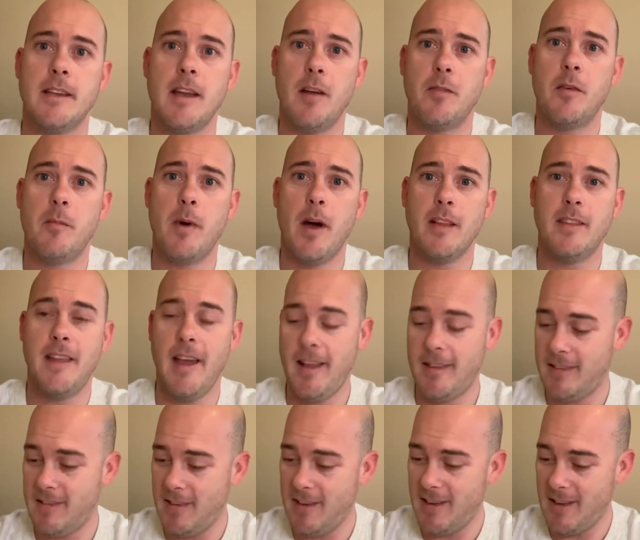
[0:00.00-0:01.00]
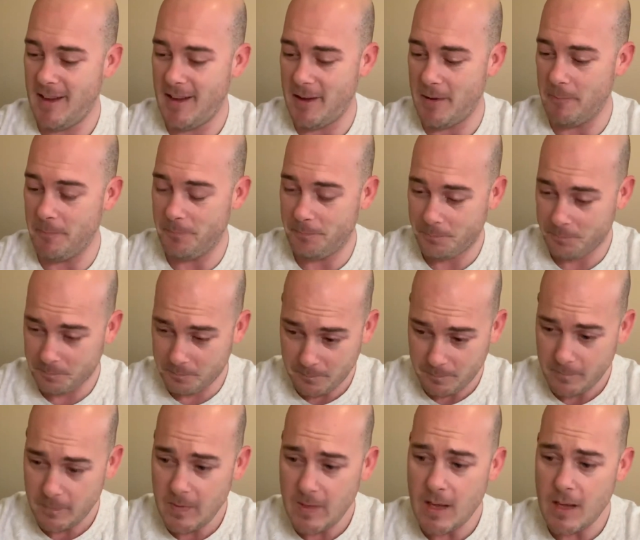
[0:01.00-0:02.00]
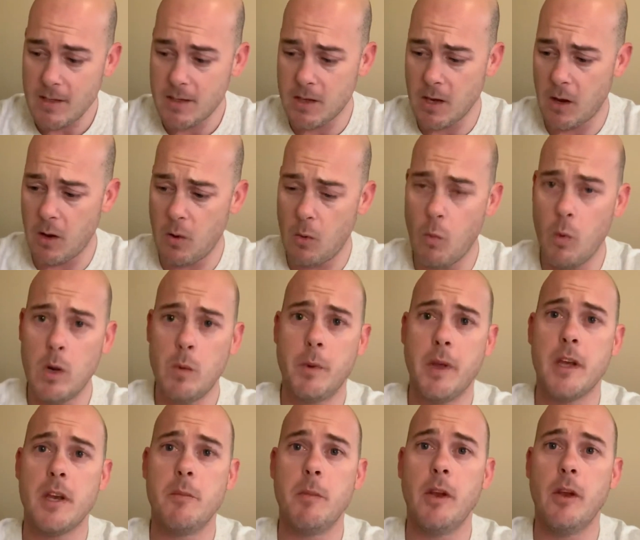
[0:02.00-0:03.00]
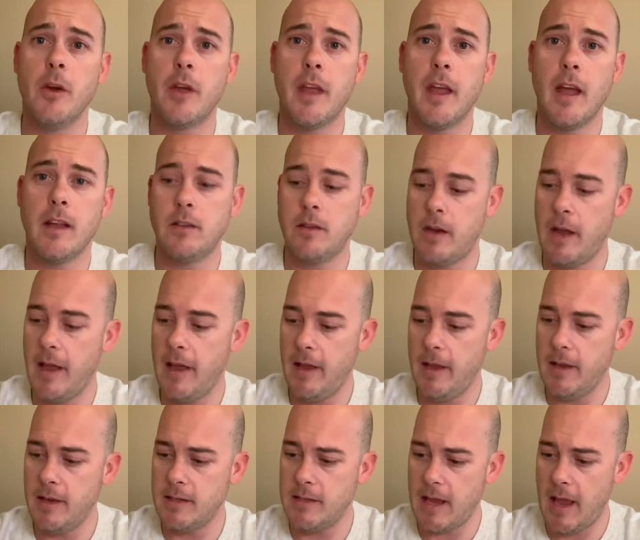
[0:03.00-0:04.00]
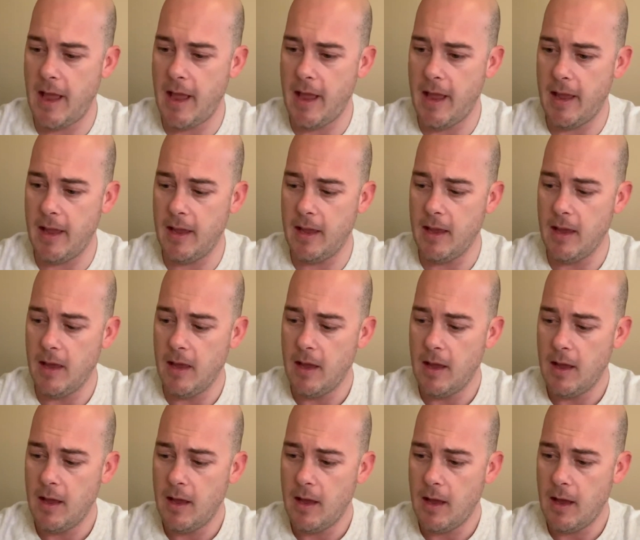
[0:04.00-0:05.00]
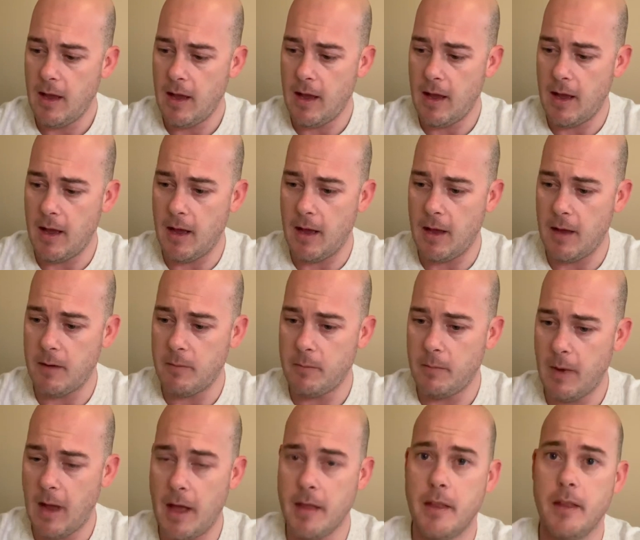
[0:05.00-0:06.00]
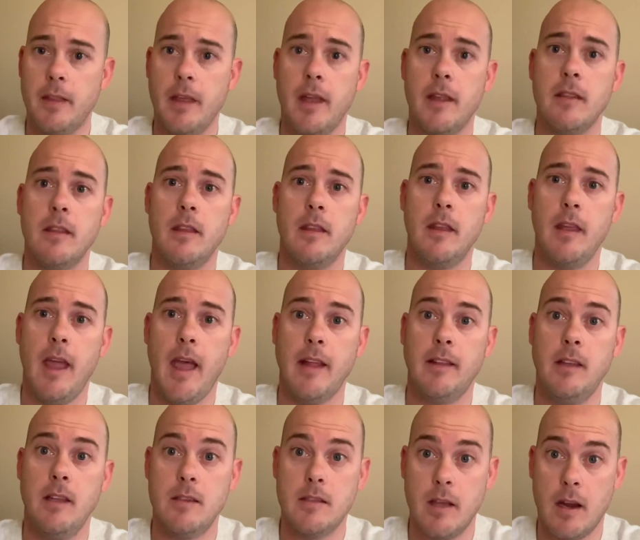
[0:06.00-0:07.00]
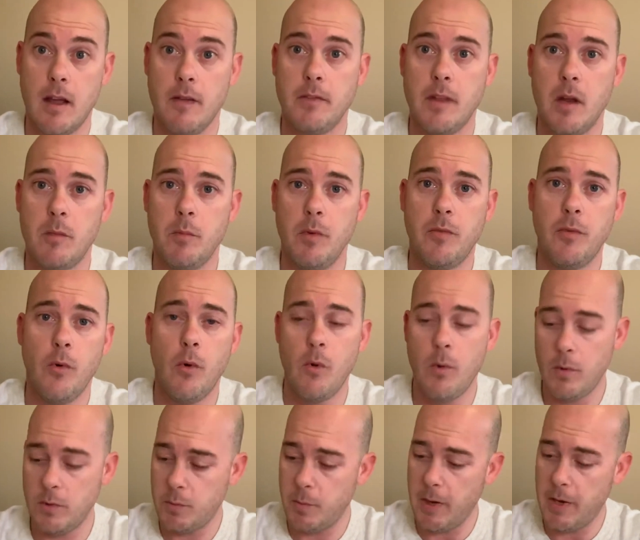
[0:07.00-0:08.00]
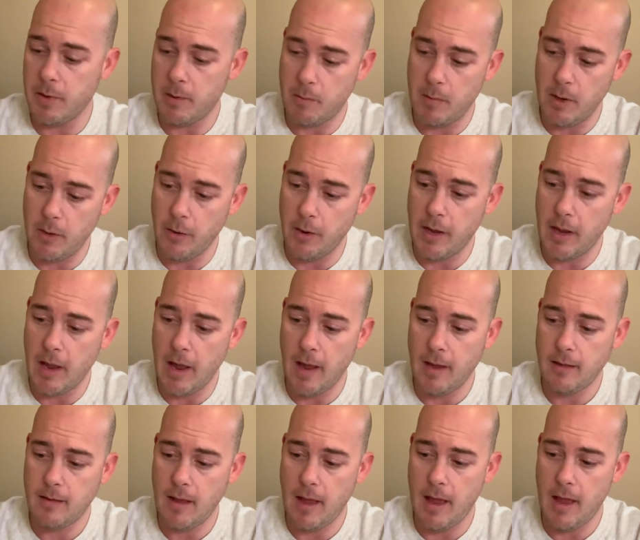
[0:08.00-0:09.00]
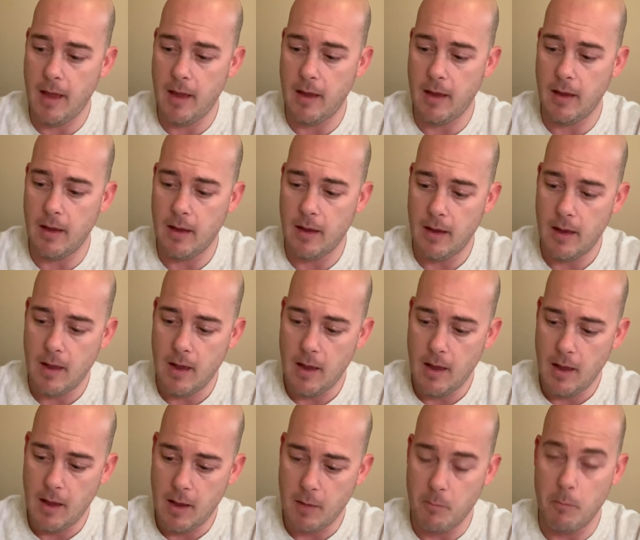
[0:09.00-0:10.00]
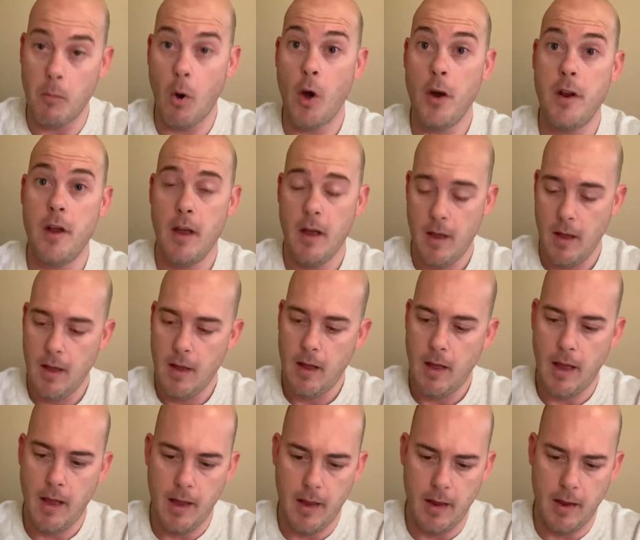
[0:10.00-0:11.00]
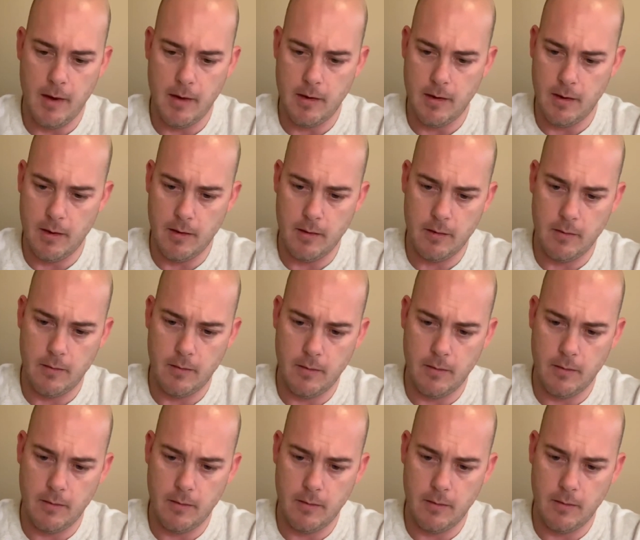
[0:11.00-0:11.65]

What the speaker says: enough about that. So what we're going to be looking at today is other than the atties that I've done before, is we're going to be looking at a mod, and